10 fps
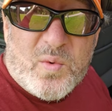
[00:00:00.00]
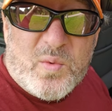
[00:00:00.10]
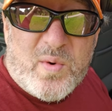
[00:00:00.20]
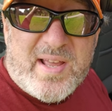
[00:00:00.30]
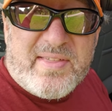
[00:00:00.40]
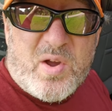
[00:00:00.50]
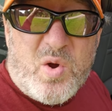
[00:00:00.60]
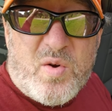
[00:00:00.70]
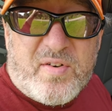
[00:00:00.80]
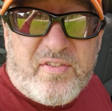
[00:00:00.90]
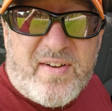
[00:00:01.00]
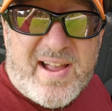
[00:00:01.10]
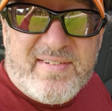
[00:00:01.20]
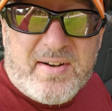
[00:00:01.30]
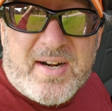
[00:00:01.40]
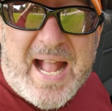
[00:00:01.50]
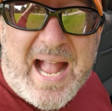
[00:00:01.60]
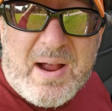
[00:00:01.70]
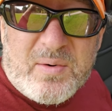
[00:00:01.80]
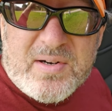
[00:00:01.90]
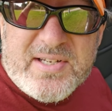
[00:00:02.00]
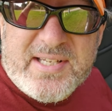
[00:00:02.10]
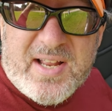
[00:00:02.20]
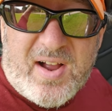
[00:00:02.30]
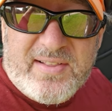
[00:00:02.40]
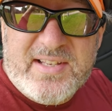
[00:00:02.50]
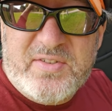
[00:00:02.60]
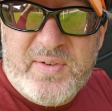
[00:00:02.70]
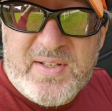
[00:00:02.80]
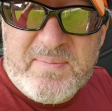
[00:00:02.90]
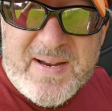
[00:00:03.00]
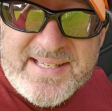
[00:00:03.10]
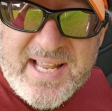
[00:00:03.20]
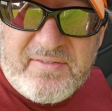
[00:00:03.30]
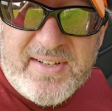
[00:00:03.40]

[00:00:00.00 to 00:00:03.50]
With over 500 hours on this field myself,